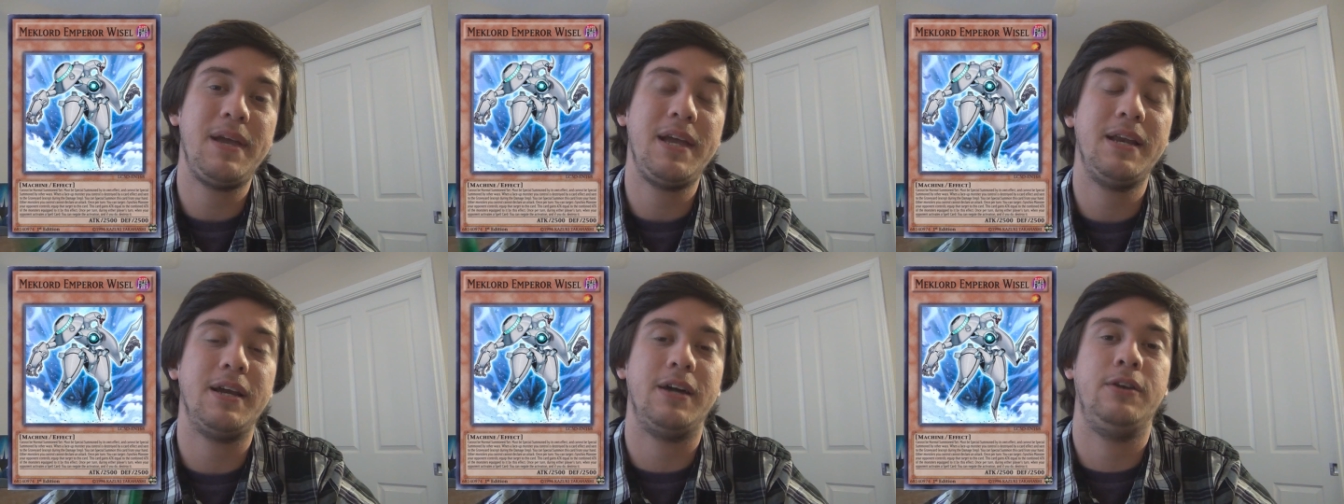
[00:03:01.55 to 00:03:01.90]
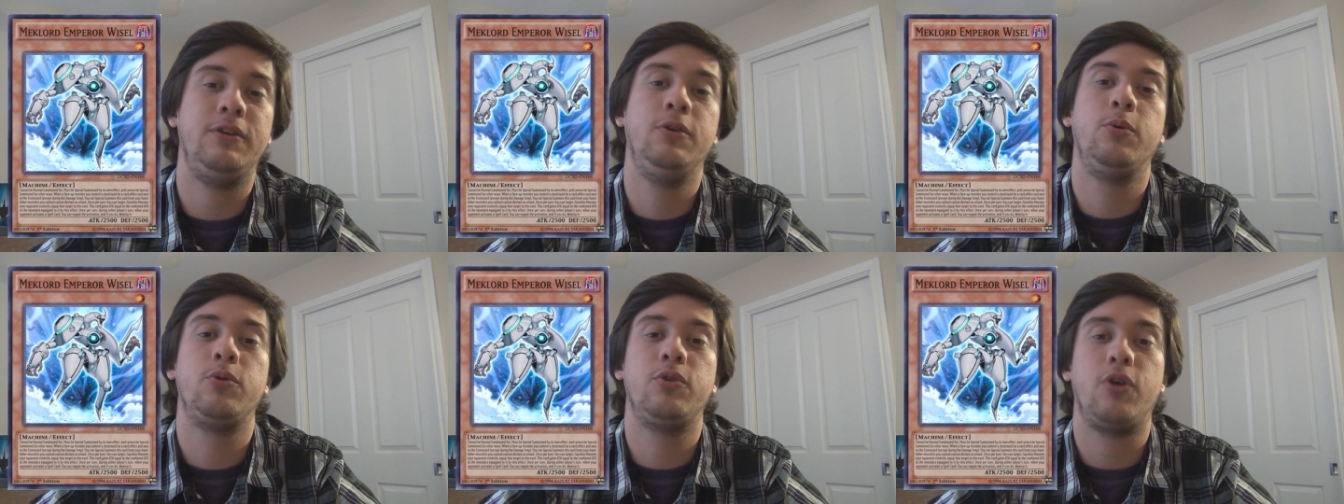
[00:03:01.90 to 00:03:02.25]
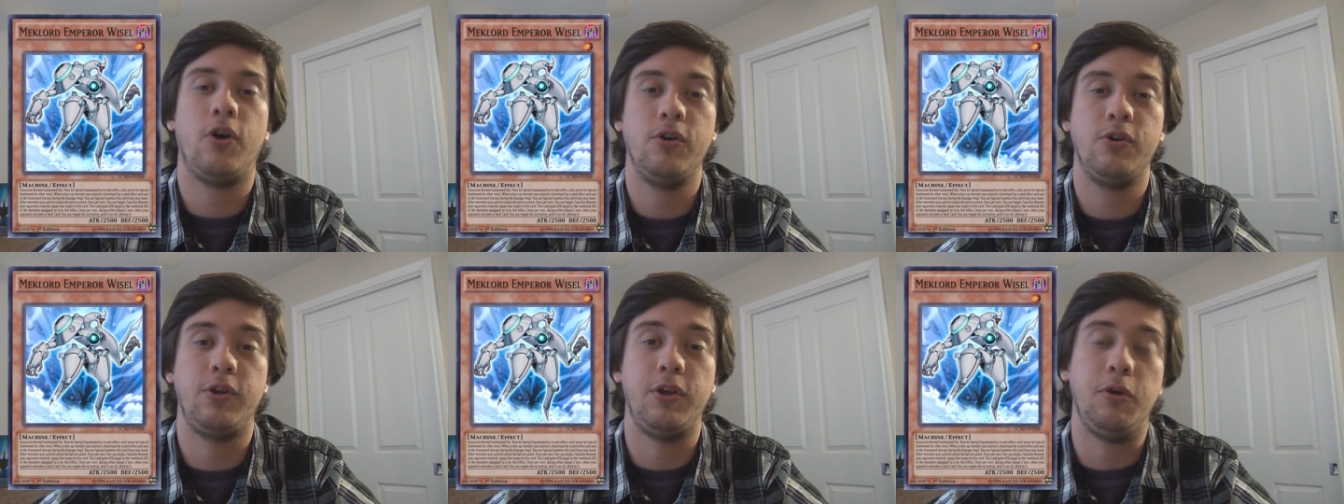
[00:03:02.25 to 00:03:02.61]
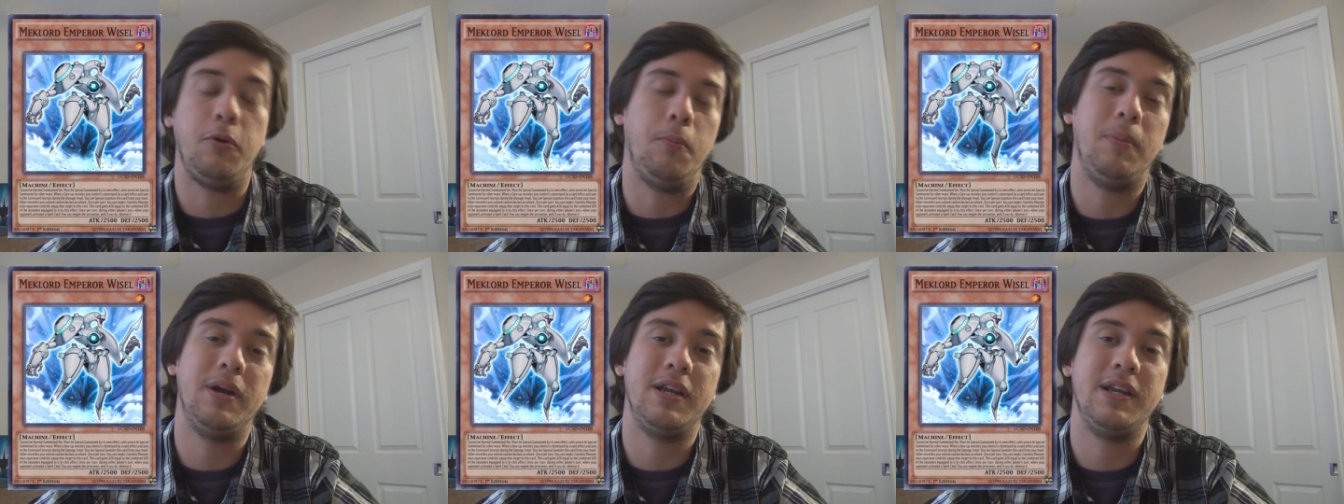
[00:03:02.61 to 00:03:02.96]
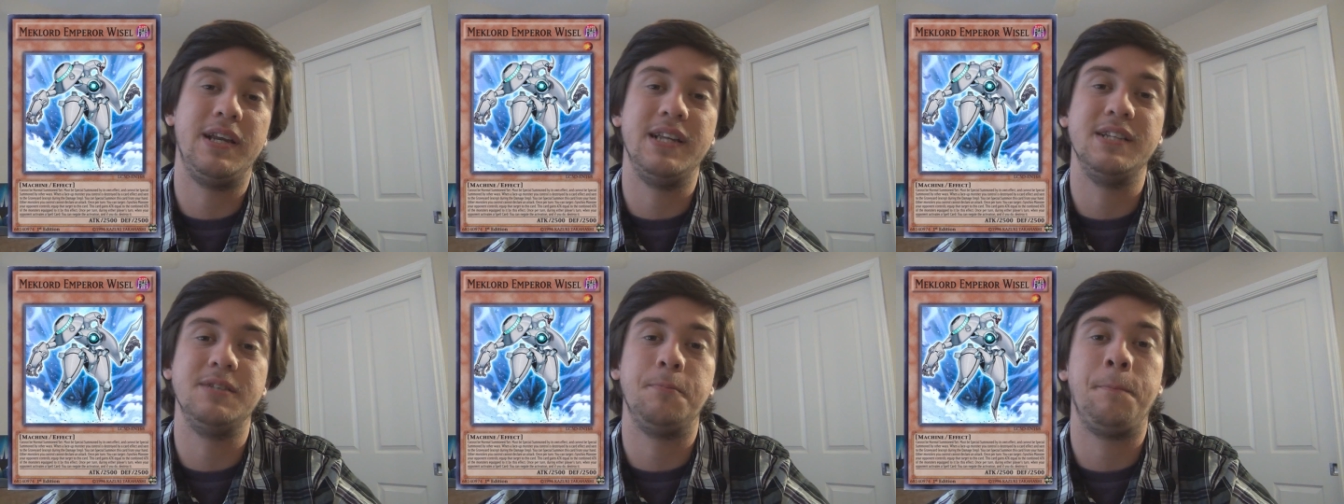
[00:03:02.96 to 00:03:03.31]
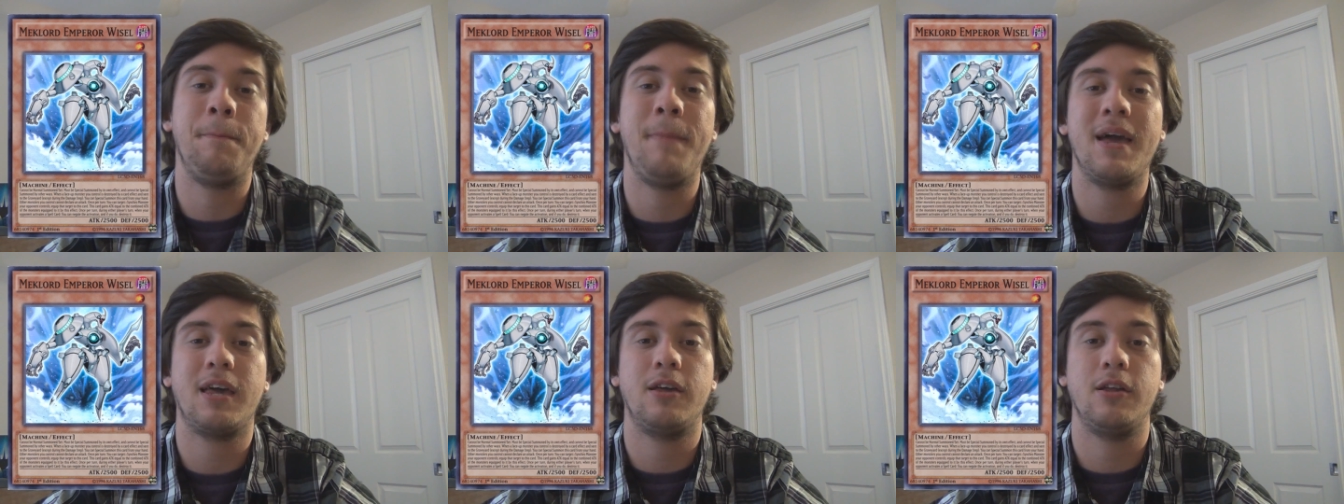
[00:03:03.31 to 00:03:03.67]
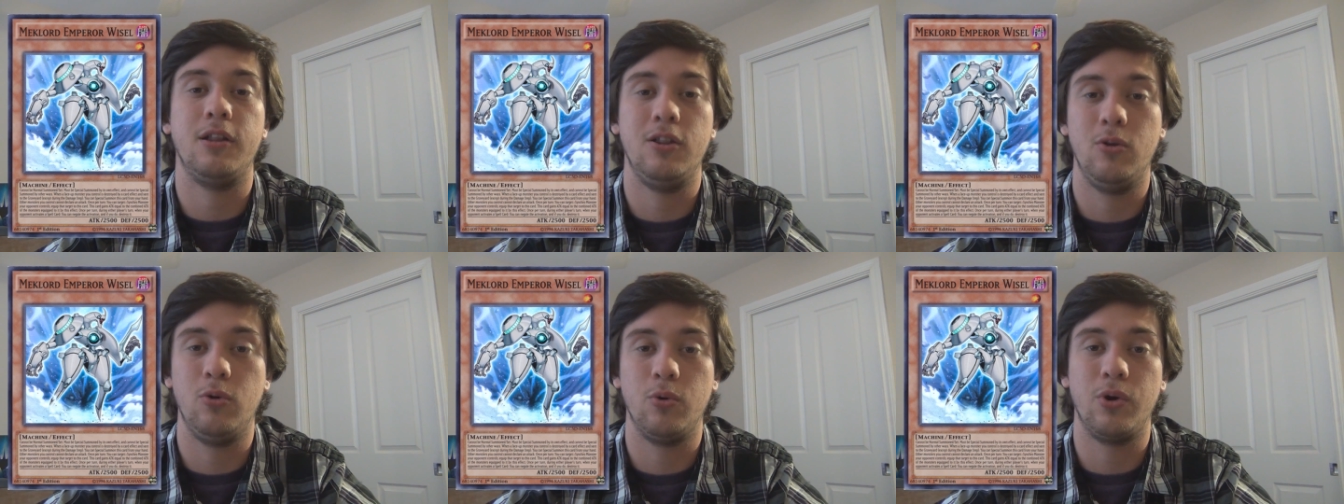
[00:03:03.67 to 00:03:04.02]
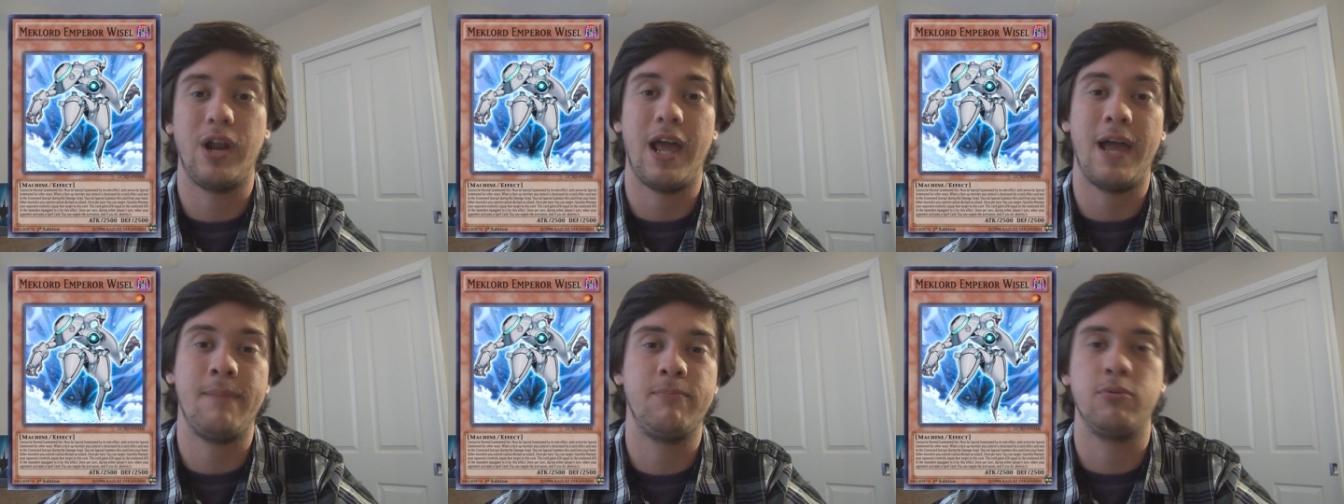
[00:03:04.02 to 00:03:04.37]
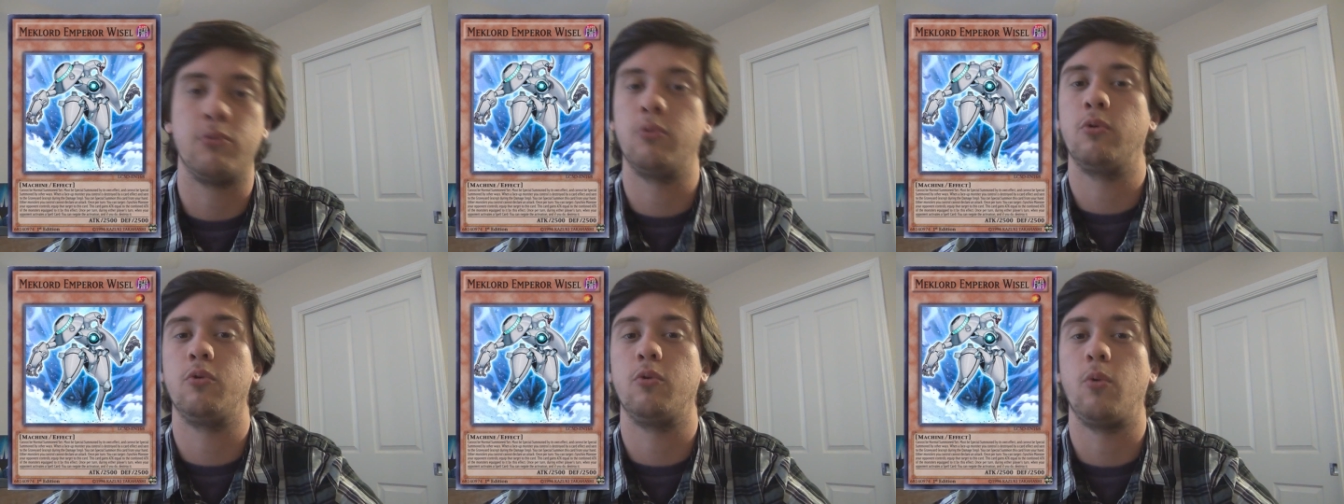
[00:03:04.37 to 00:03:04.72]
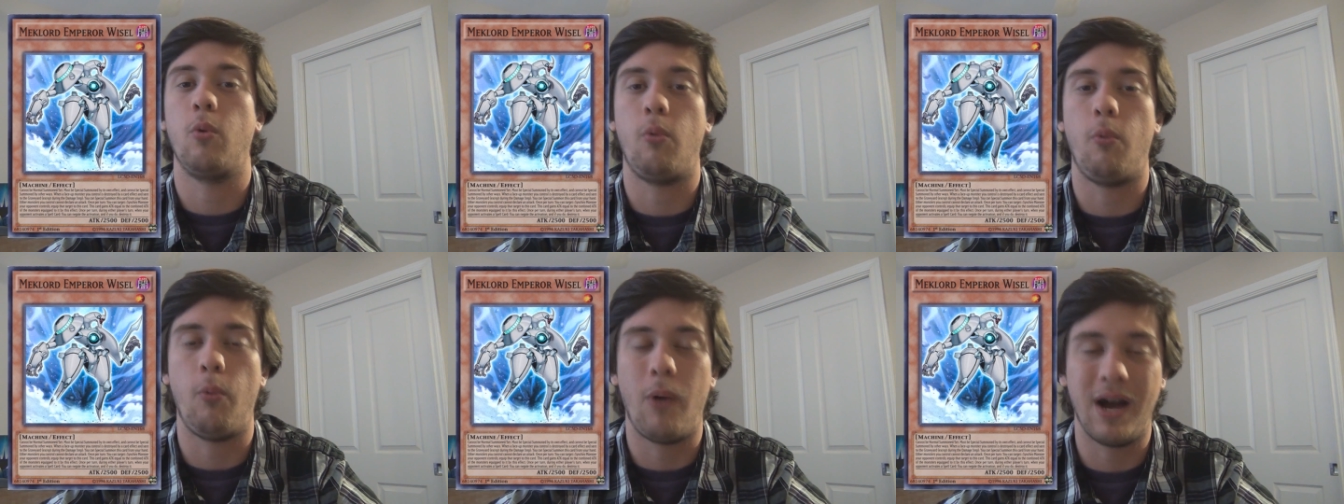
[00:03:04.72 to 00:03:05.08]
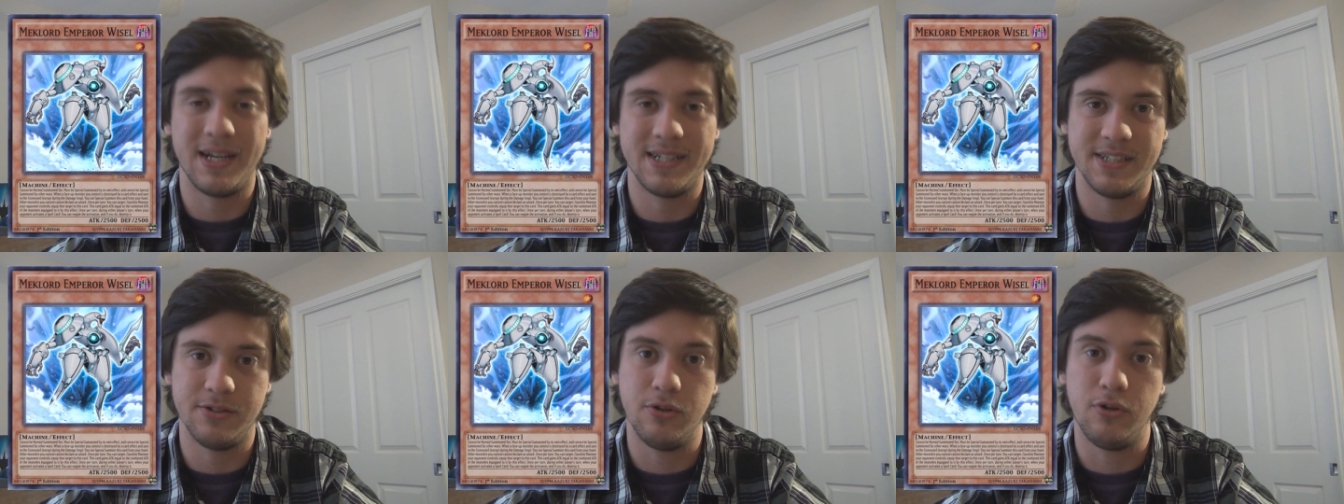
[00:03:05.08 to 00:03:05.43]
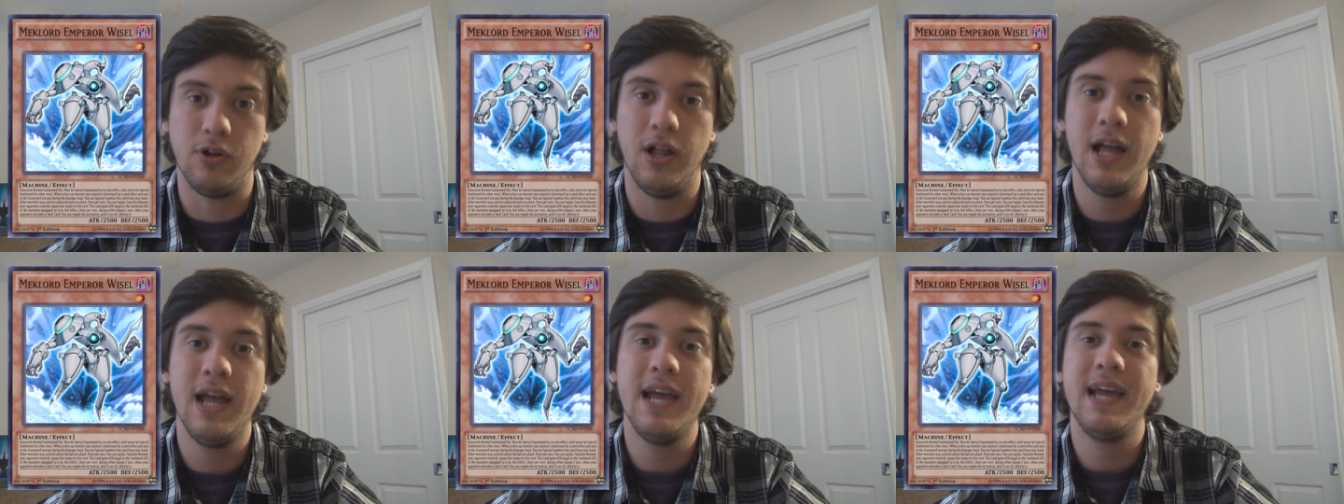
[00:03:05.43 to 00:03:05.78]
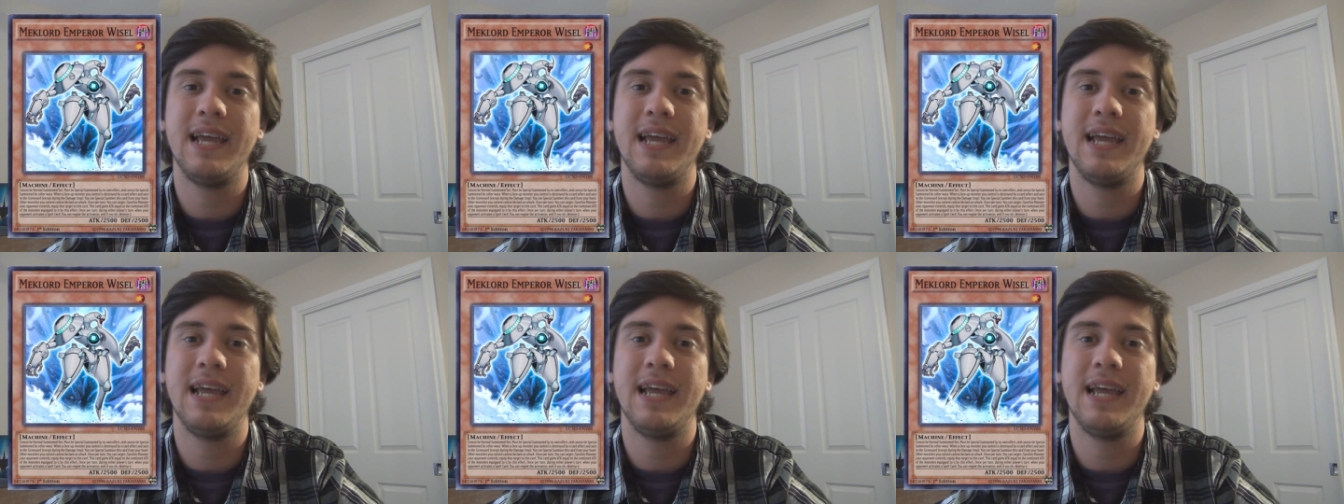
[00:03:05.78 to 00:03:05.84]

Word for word: be an unknown card to you, but it is Meklord Emperor Wisel.